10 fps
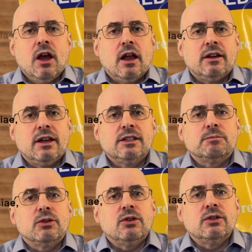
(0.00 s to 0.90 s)
And yeast
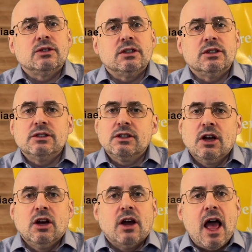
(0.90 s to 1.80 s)
produces
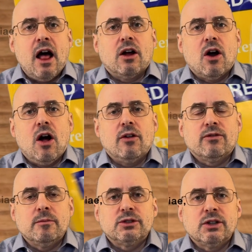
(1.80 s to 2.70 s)
alcohol
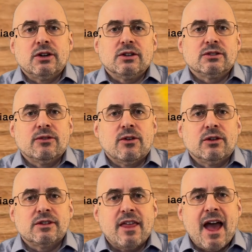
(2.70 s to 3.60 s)
from sugar. So, of
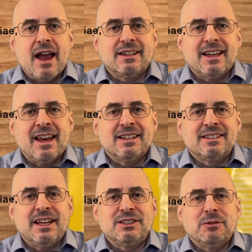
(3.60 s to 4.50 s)
course, that's an
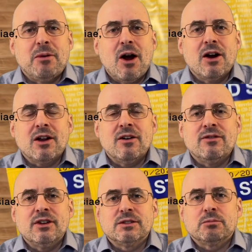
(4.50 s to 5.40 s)
essential part of
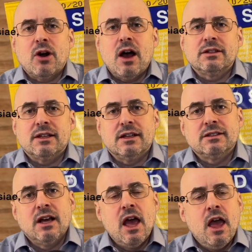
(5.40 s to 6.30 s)
this process.